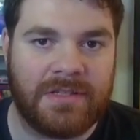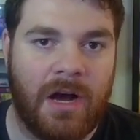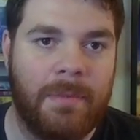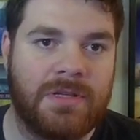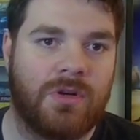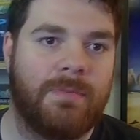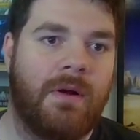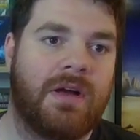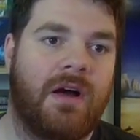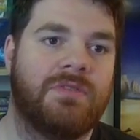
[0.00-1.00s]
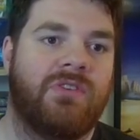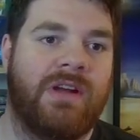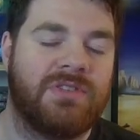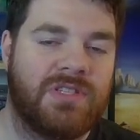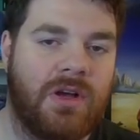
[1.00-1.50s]
I'll be talking about cards that are
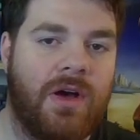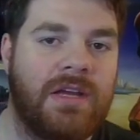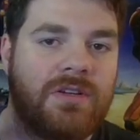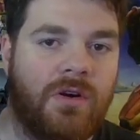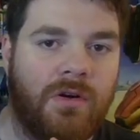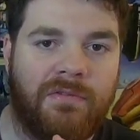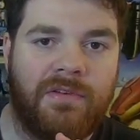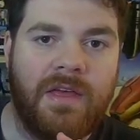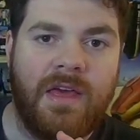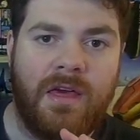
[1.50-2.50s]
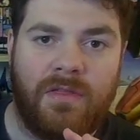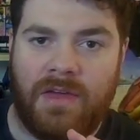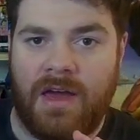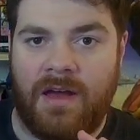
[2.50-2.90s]
outside of the